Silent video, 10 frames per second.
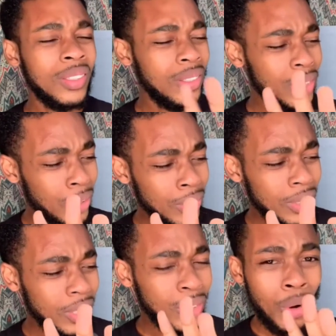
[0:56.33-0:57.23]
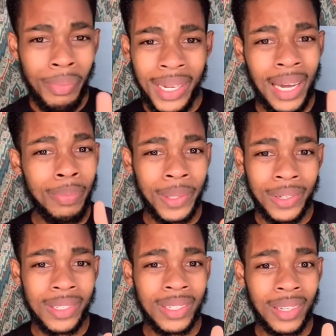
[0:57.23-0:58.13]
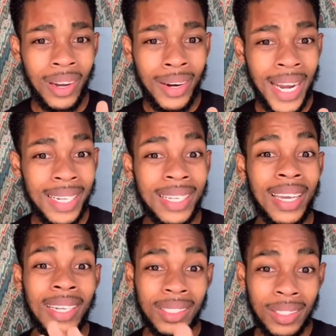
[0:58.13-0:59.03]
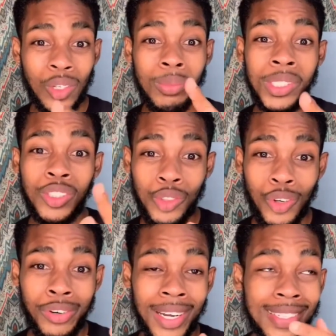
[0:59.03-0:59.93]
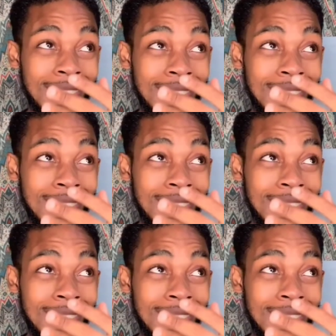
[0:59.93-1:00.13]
don't don't be that person all right get some insurance